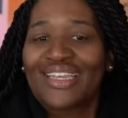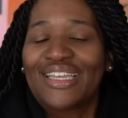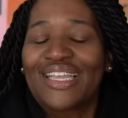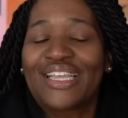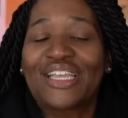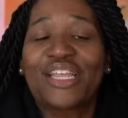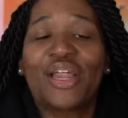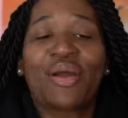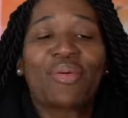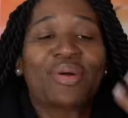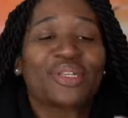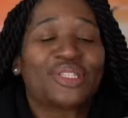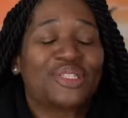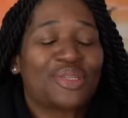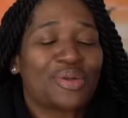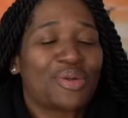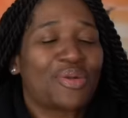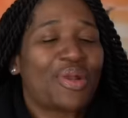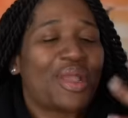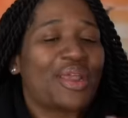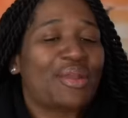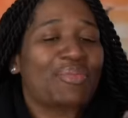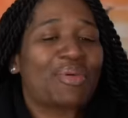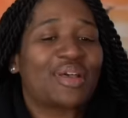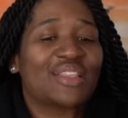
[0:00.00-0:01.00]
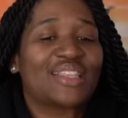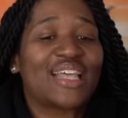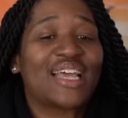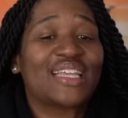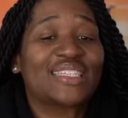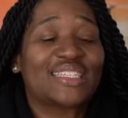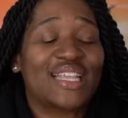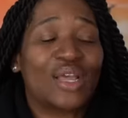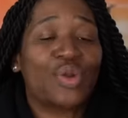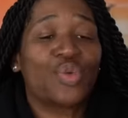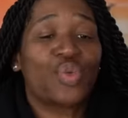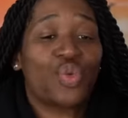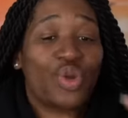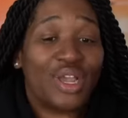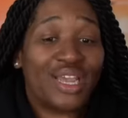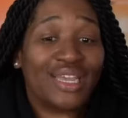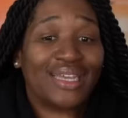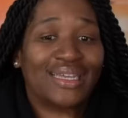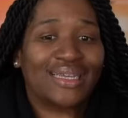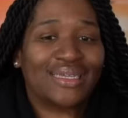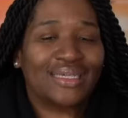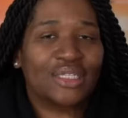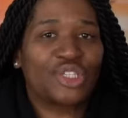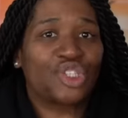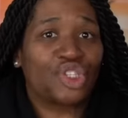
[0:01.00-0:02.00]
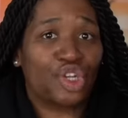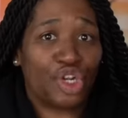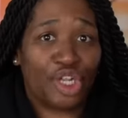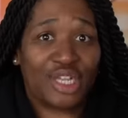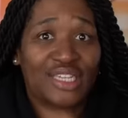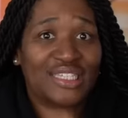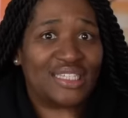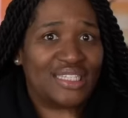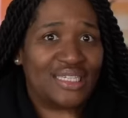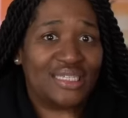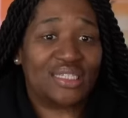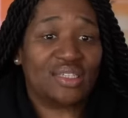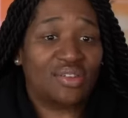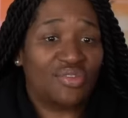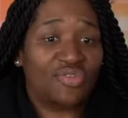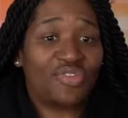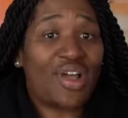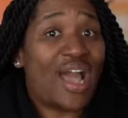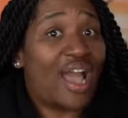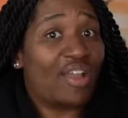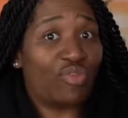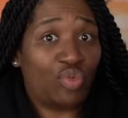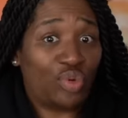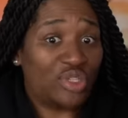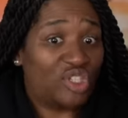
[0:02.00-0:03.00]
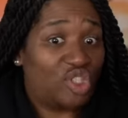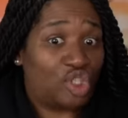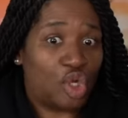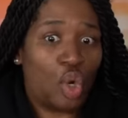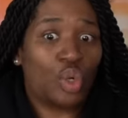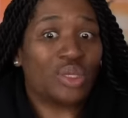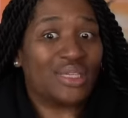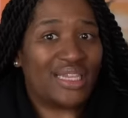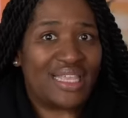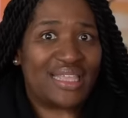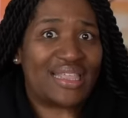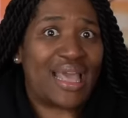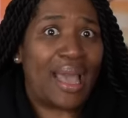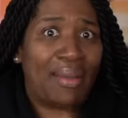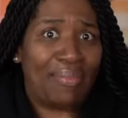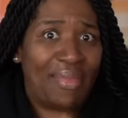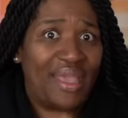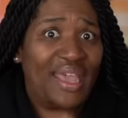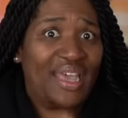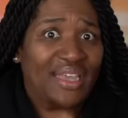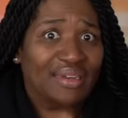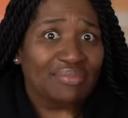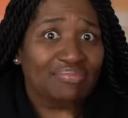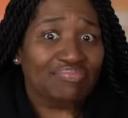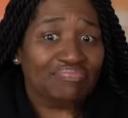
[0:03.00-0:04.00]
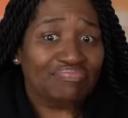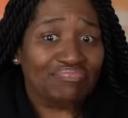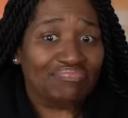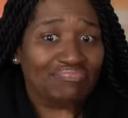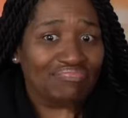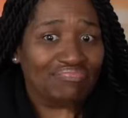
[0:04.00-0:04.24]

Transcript: You know what's so great about that is that Rick, circa season five, was totally that man.